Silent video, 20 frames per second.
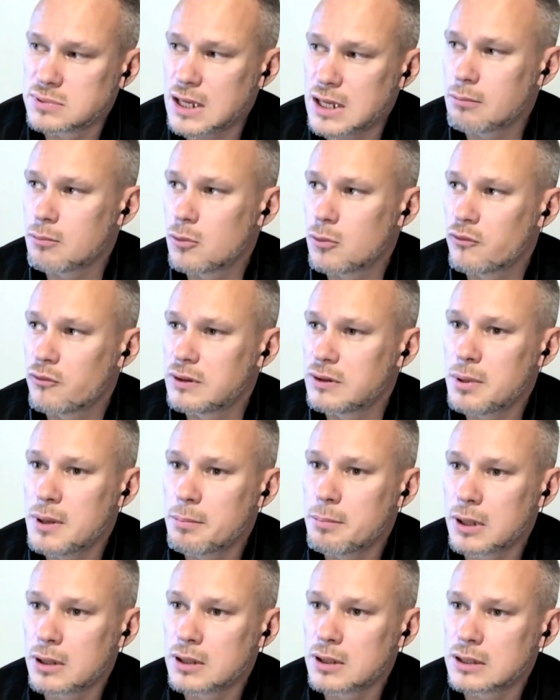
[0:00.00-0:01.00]
of the
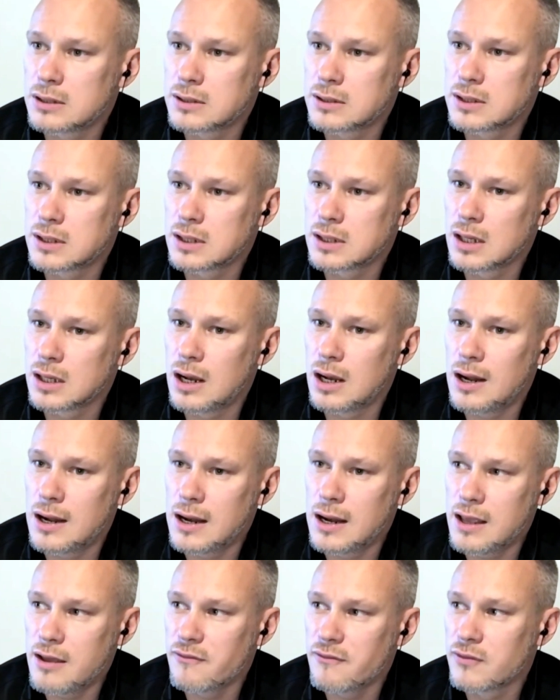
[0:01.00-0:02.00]
people that
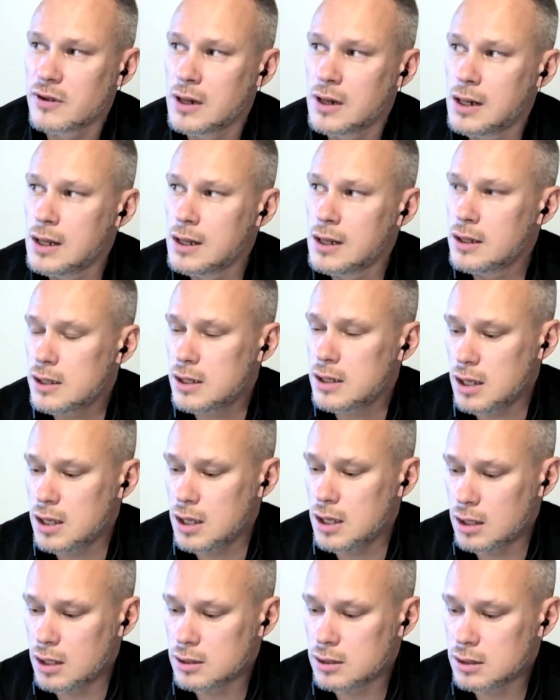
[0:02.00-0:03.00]
live
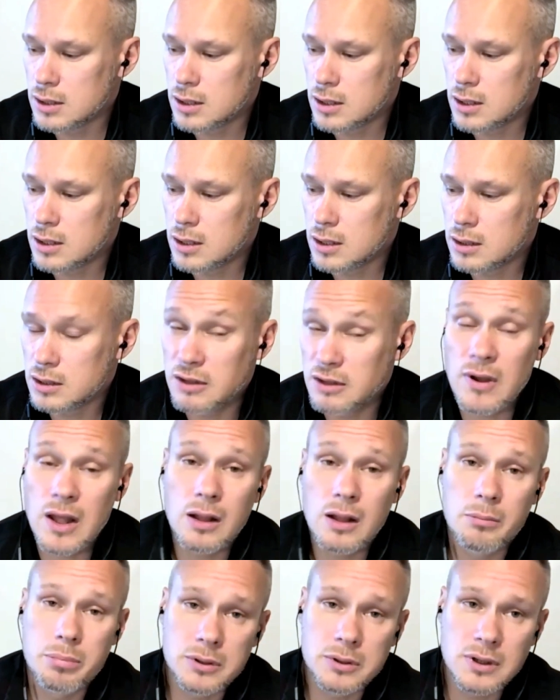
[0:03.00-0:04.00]
in
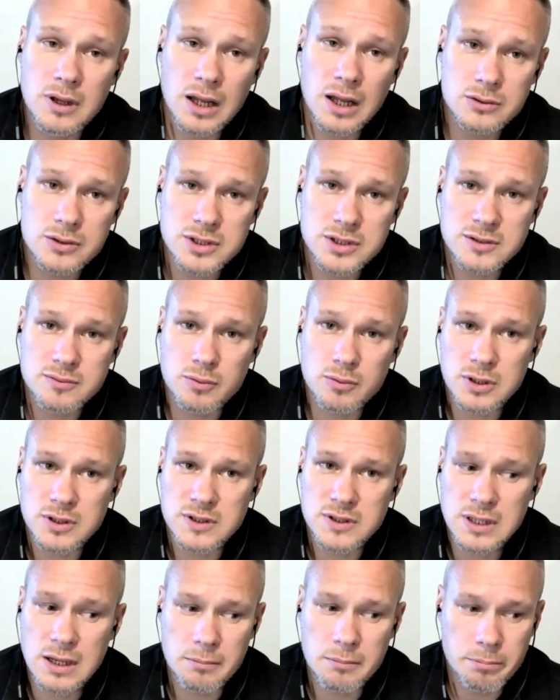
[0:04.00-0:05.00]
developing countries, for
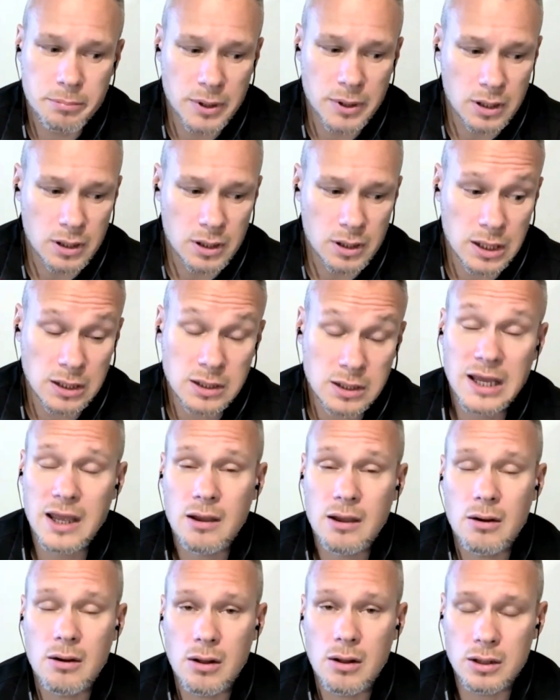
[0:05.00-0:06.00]
example, and they
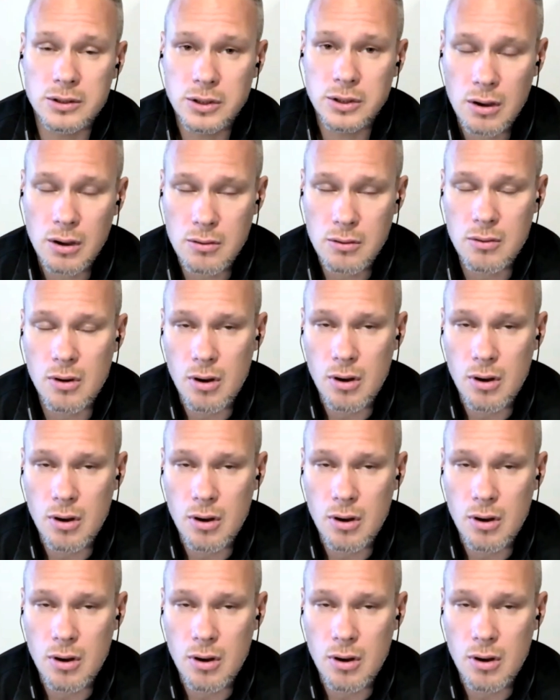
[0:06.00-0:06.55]
all know